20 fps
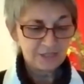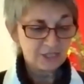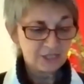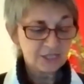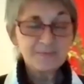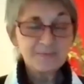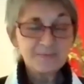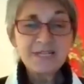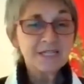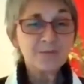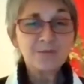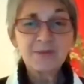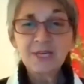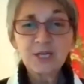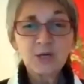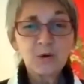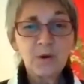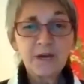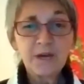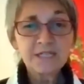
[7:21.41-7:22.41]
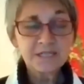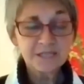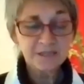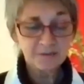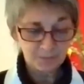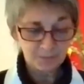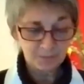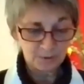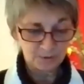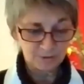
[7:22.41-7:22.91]
It just means something quite
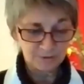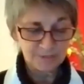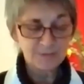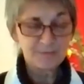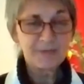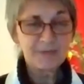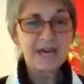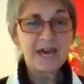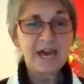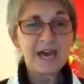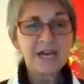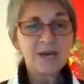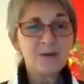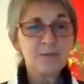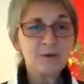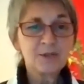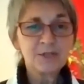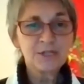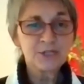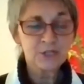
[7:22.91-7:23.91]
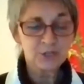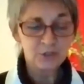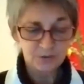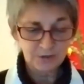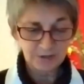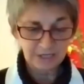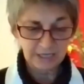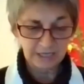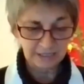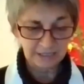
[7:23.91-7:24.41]
simple, to be able to do
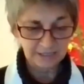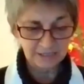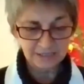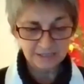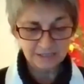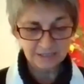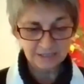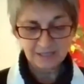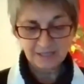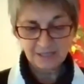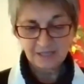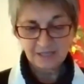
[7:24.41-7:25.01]
things,